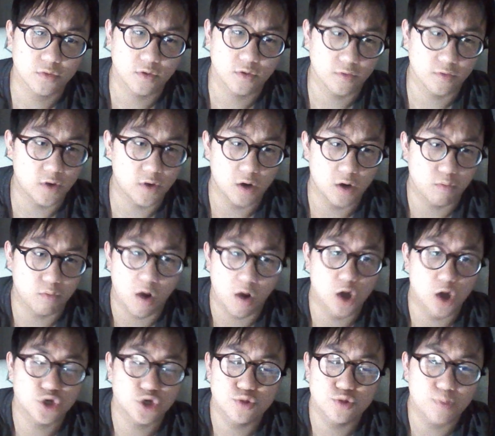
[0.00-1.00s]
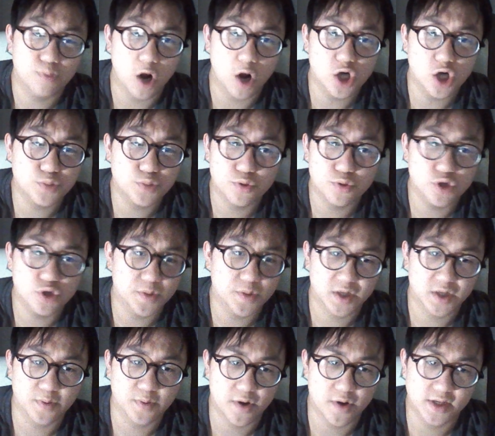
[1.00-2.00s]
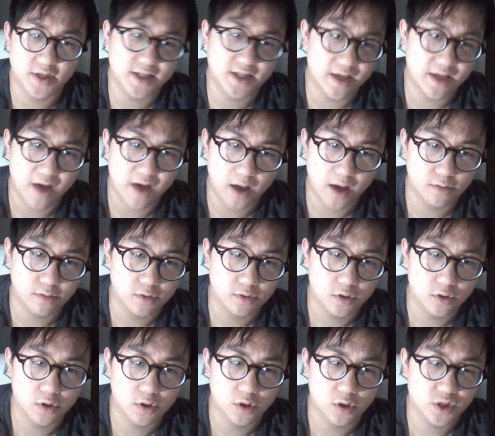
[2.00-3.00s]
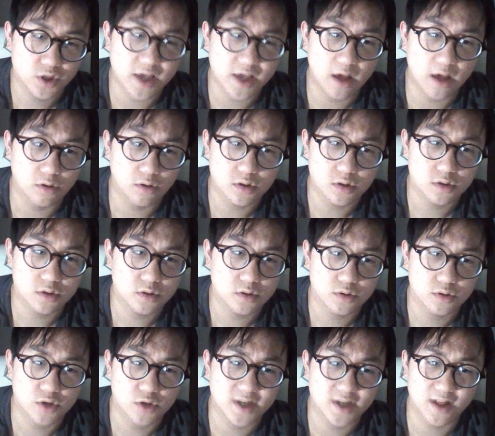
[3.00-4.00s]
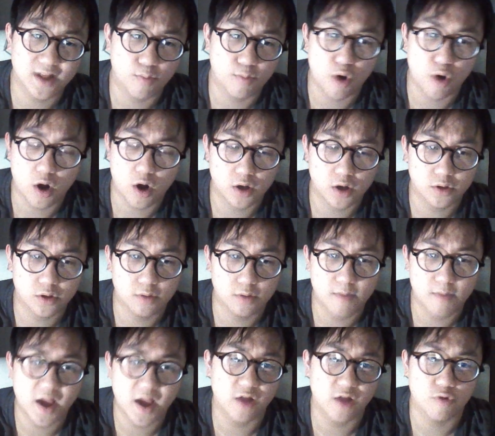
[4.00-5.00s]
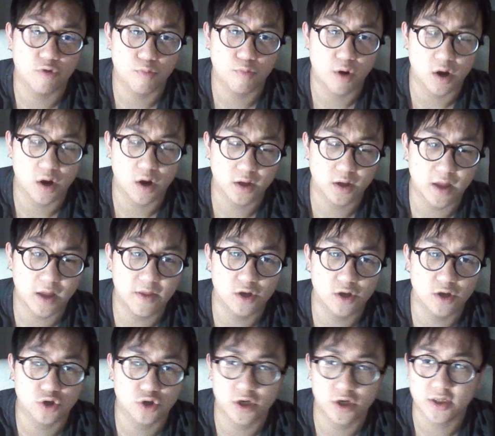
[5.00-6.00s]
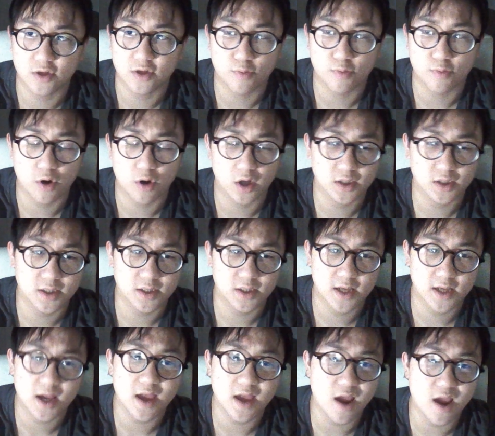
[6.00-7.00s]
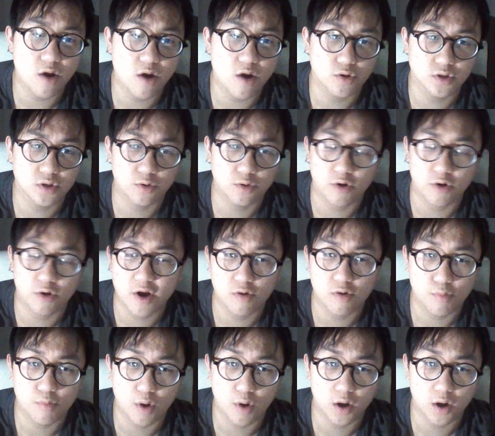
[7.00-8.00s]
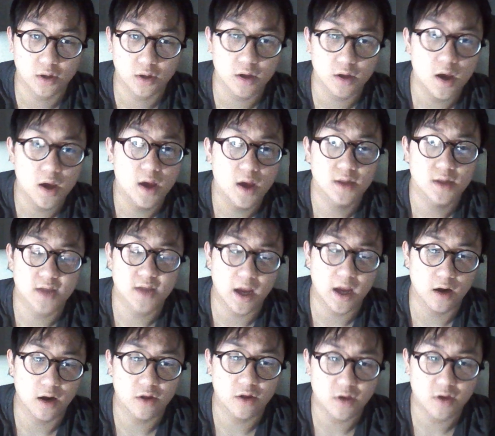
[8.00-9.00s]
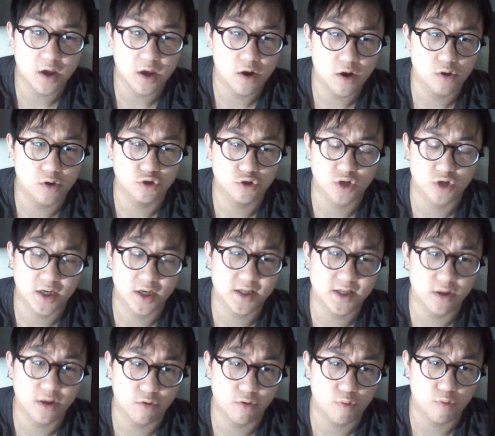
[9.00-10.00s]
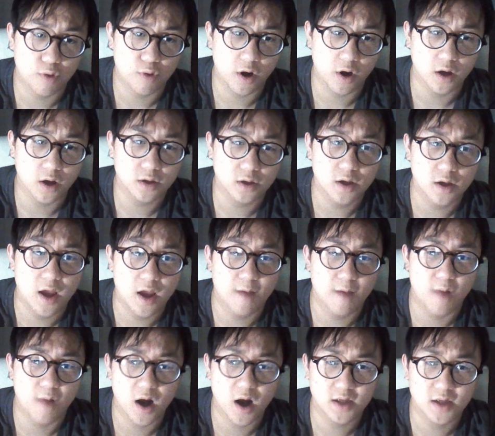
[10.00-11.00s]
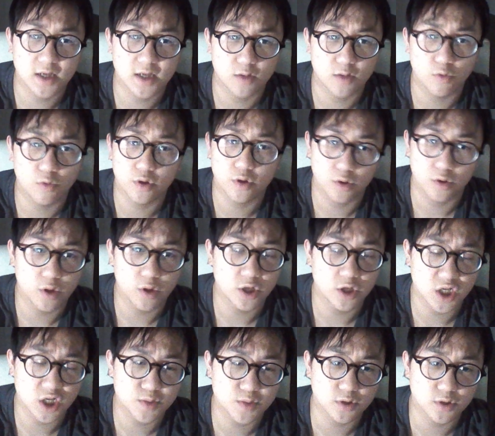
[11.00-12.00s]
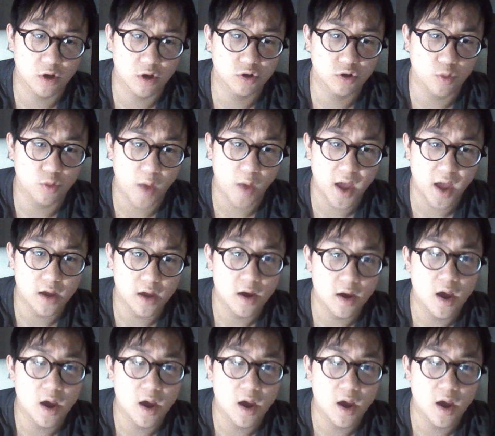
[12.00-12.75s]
Uh, entrepreneurship experience. Let's say that sales trying to sell a product, making your own product, and then trying to sell the product. Take a year to create your own product, take another year to try to sell your own product, market it with adjustments along the way,